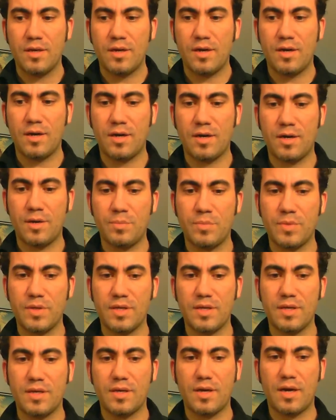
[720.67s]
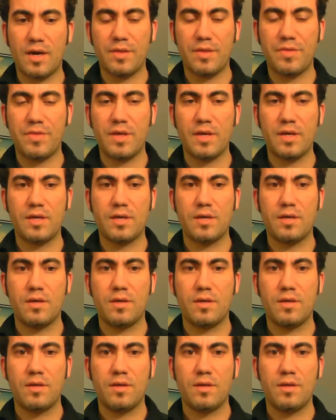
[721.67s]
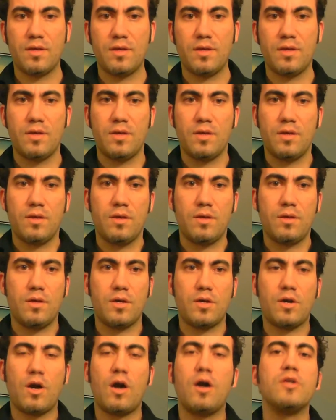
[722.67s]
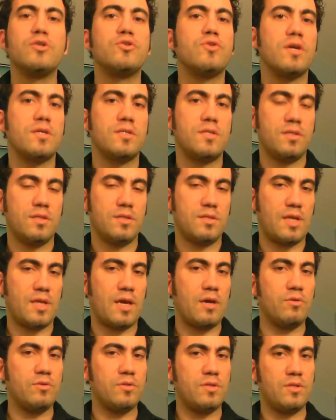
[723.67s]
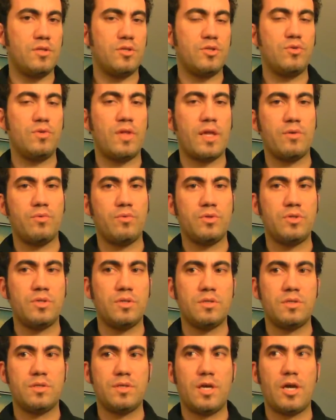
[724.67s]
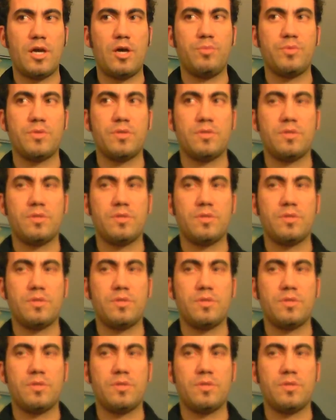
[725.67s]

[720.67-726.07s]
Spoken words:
I think contrasting the sounds in the two languages helps